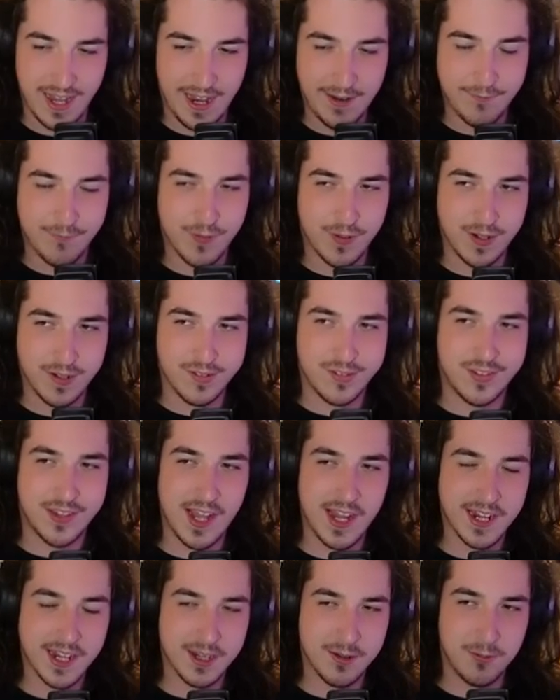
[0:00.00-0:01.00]
and for the
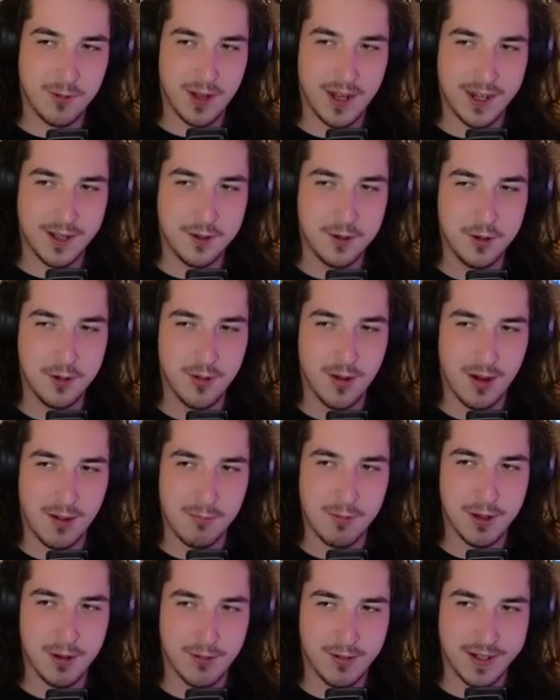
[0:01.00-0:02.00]
second one, who are
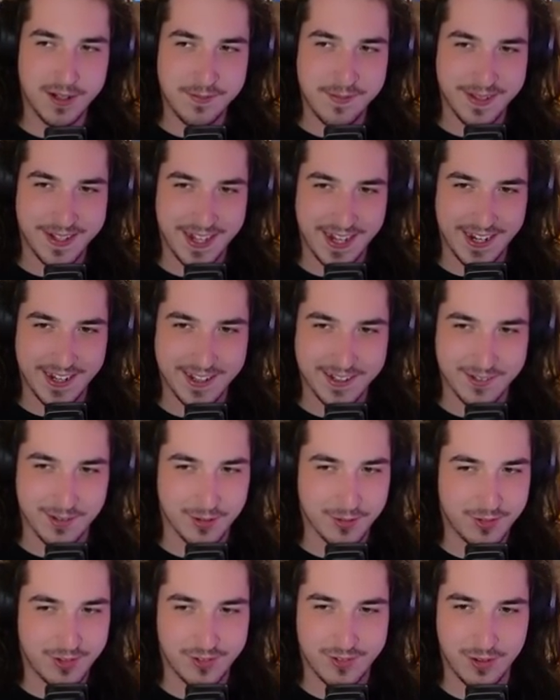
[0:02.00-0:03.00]
we going to be getting?
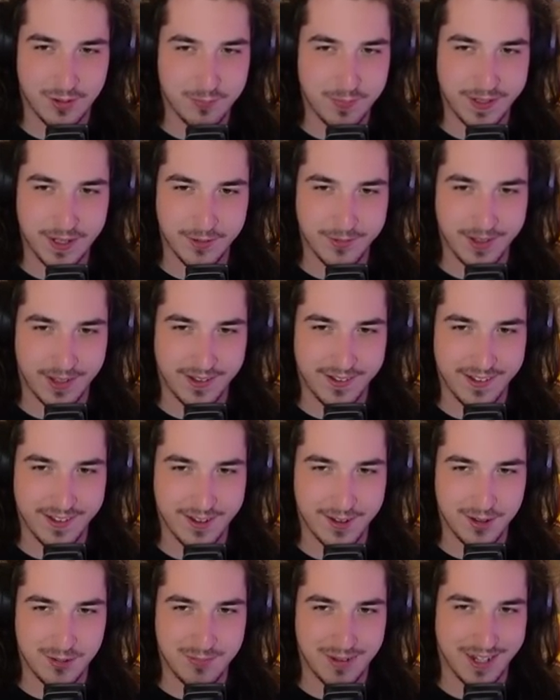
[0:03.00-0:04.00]
Don't be Goten.
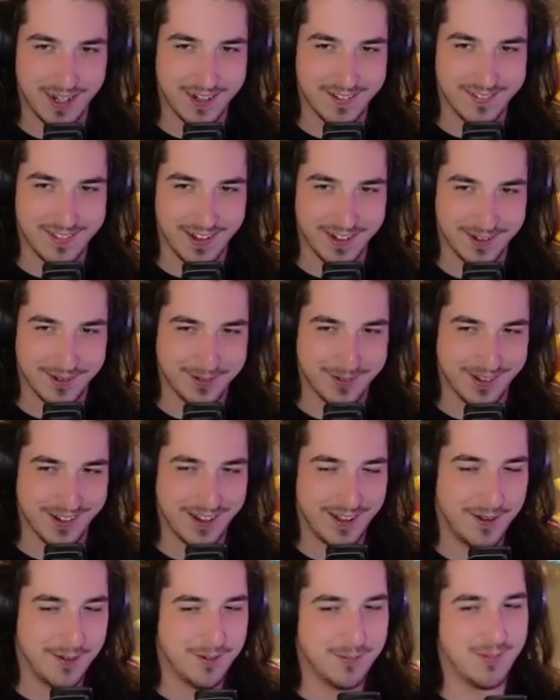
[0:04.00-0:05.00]
Oh my god, it's not Goten.
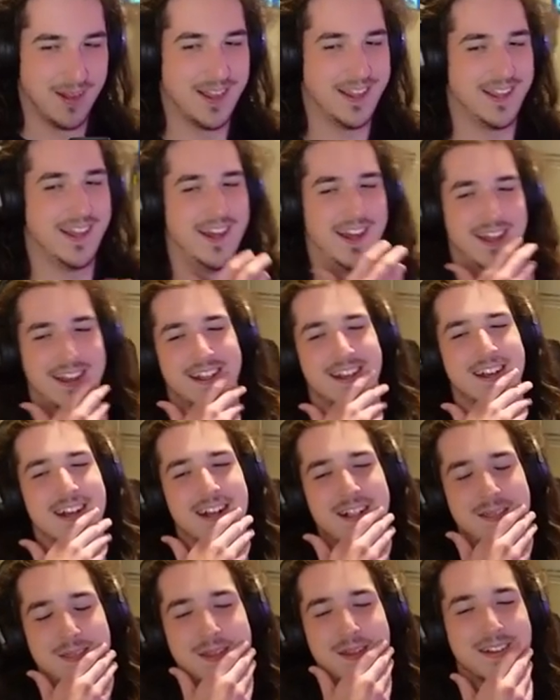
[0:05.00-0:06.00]
Oh my god.
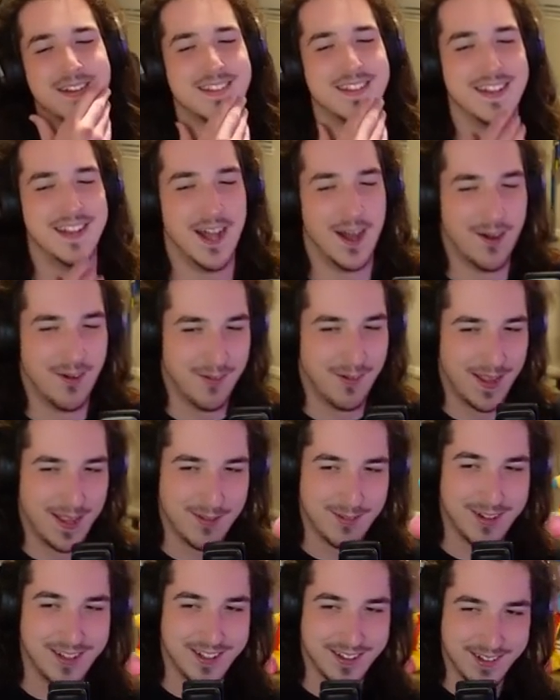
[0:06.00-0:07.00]
There's no way
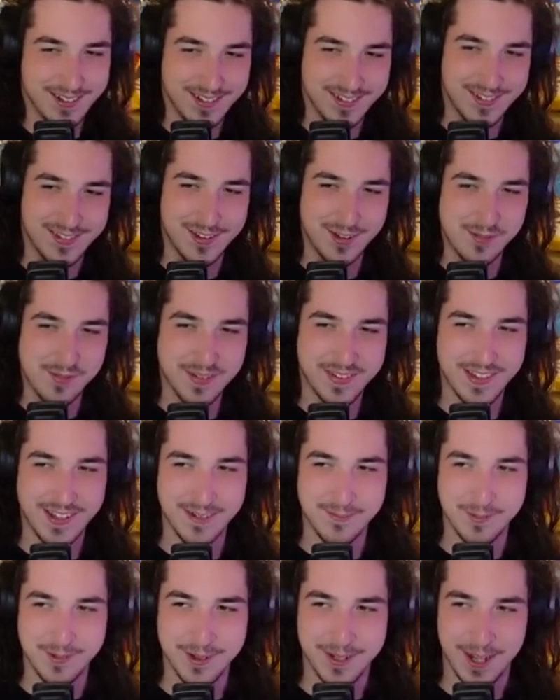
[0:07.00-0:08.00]
we do this. Super Saiyan
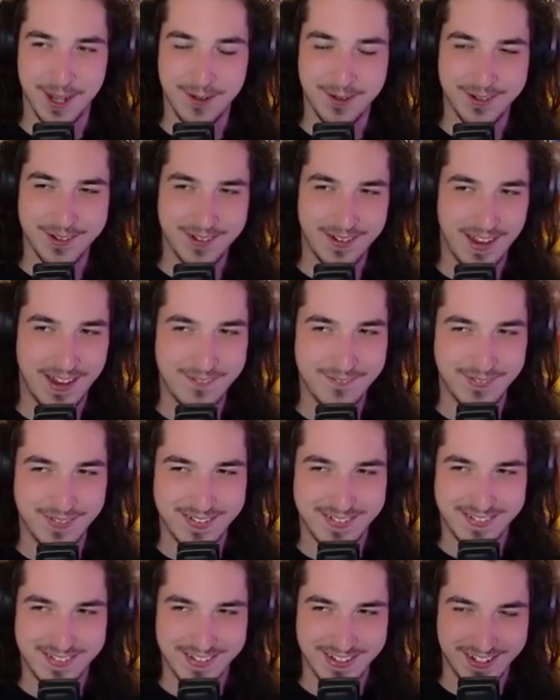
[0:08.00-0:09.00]
Blue Goku and
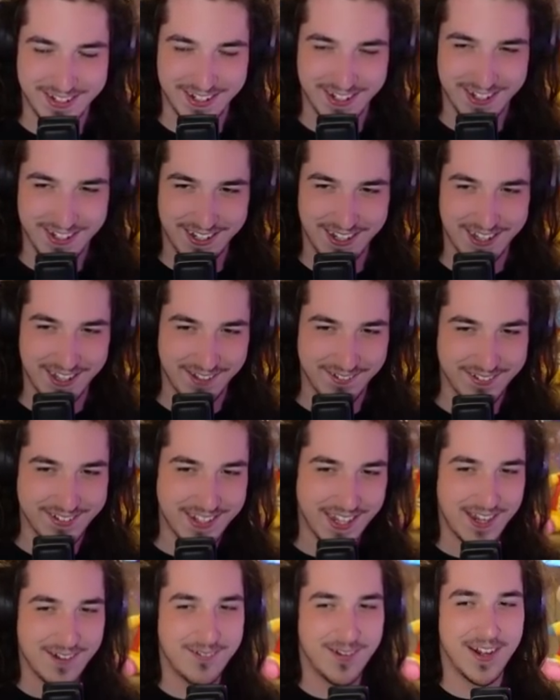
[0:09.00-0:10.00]
Vegeta.
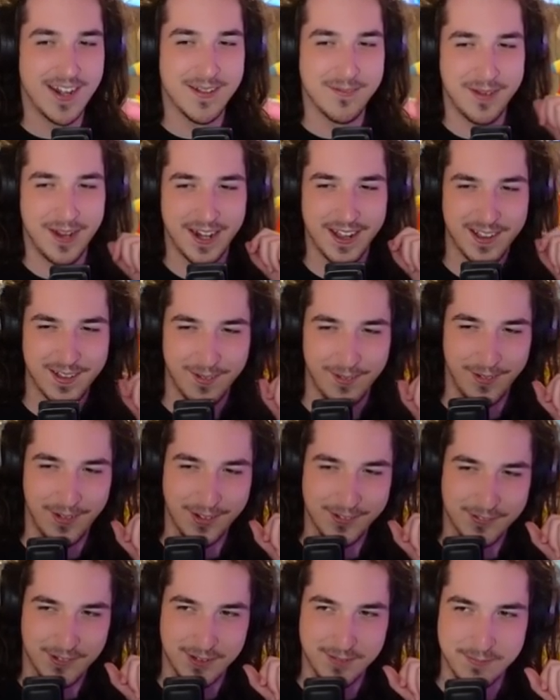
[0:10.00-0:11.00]
Okay, wait a minute.
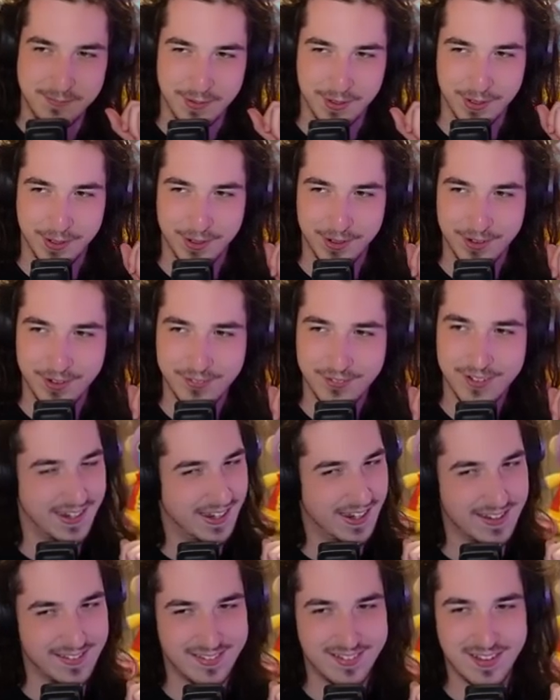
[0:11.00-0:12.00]
Hold, remove.
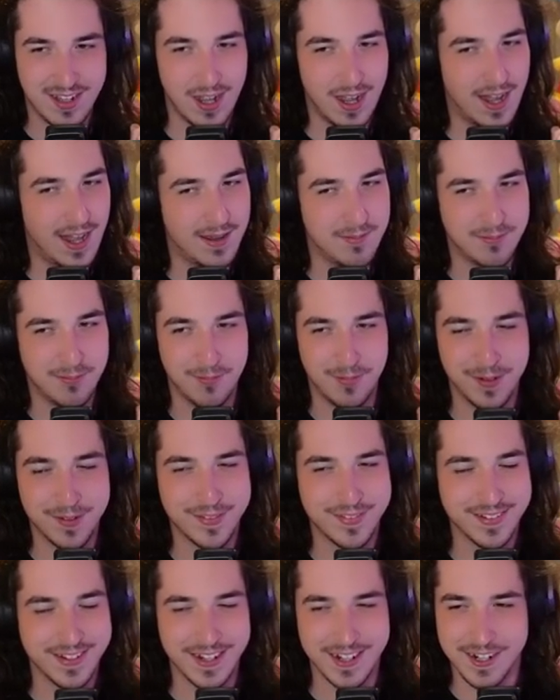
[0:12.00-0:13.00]
It's time.
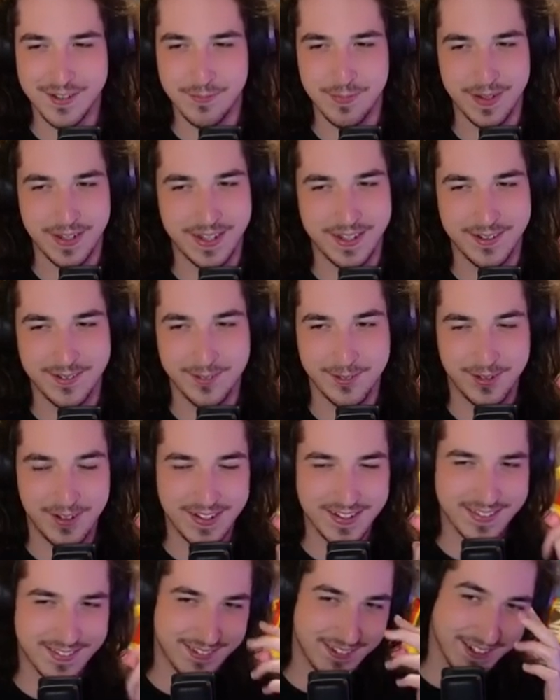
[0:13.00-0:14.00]
What's it gonna be?
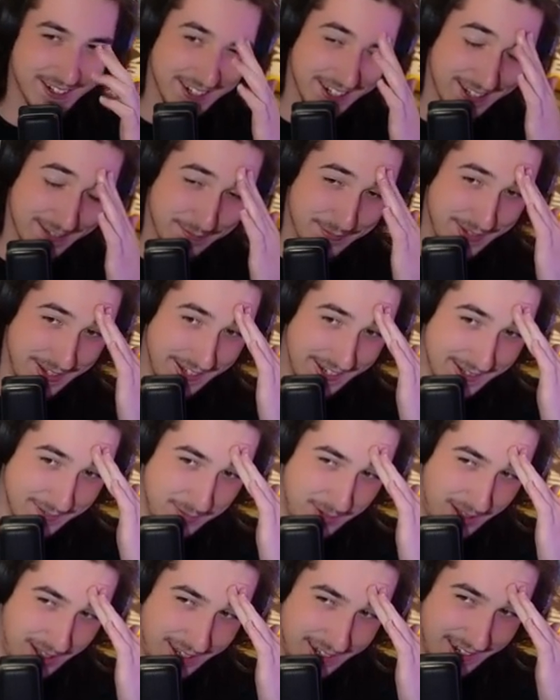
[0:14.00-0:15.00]
What's it gonna be? Come
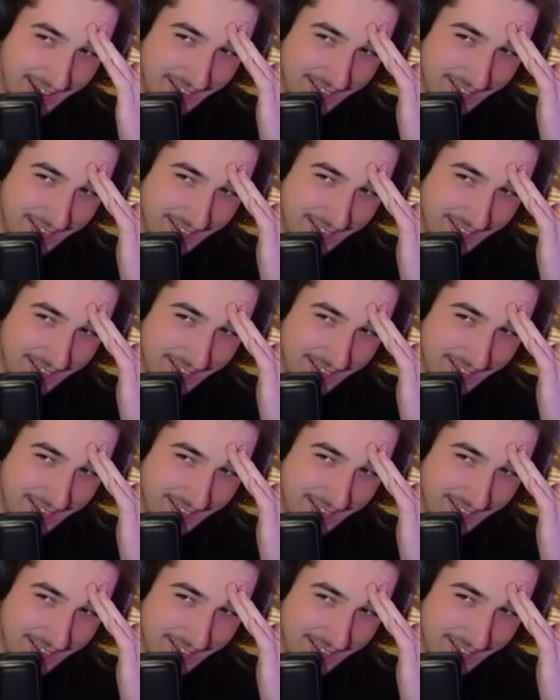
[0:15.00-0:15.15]
on.